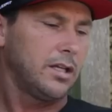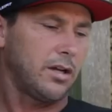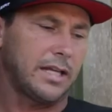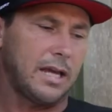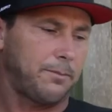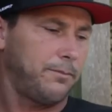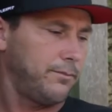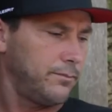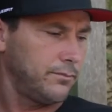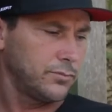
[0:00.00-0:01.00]
You know, I kept
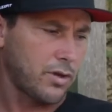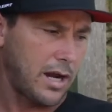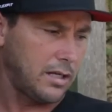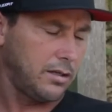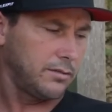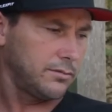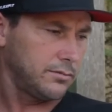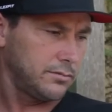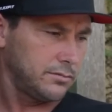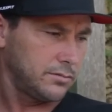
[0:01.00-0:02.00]
trying to
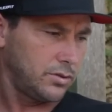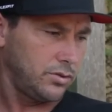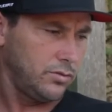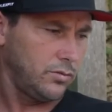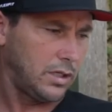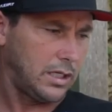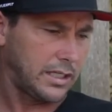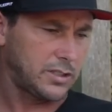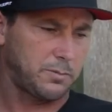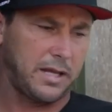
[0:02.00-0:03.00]

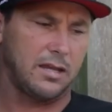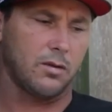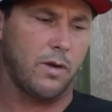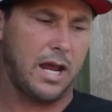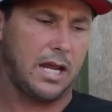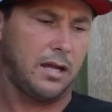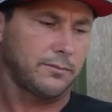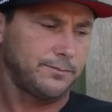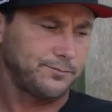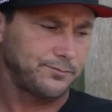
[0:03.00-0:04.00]
explain the way,
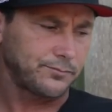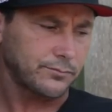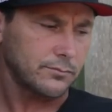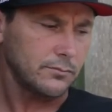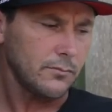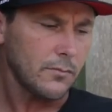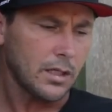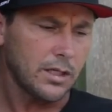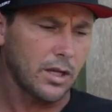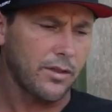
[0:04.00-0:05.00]

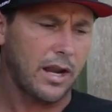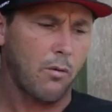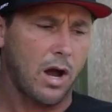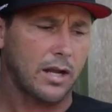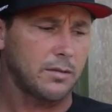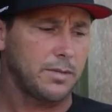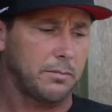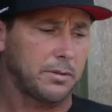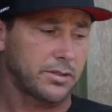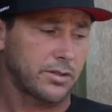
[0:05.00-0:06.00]
you know, that I wanted to be
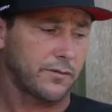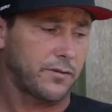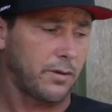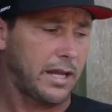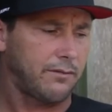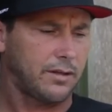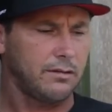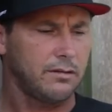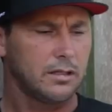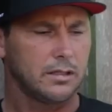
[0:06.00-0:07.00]
able to surf the wave,
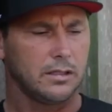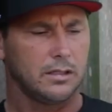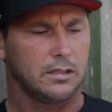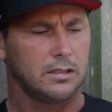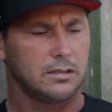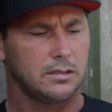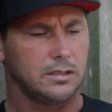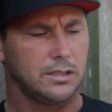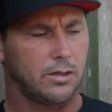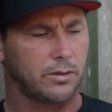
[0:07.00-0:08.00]
and,
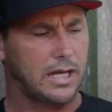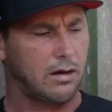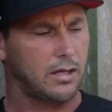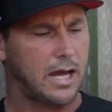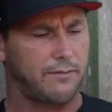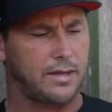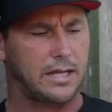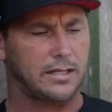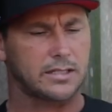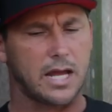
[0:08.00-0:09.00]
you know, without having
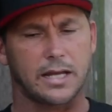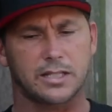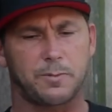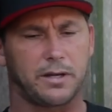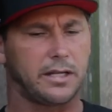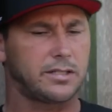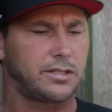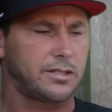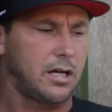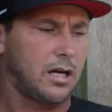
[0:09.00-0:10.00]
that design
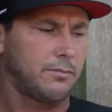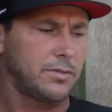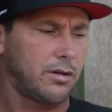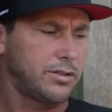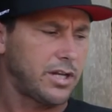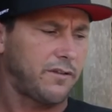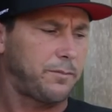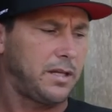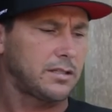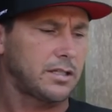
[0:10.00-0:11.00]
experience, you know, and
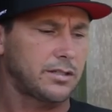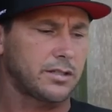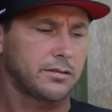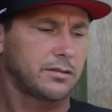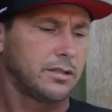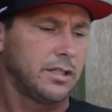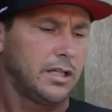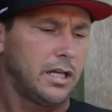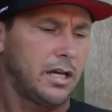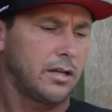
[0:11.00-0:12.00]
Jeff being such an
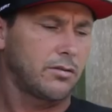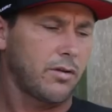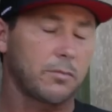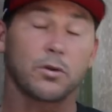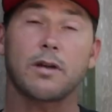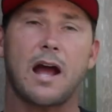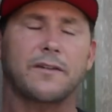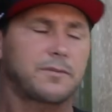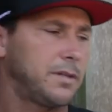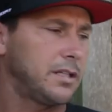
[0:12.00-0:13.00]
incredible
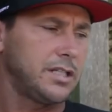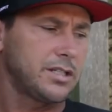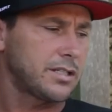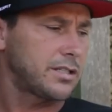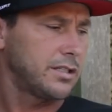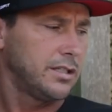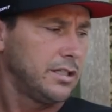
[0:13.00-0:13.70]
craftsman, he just,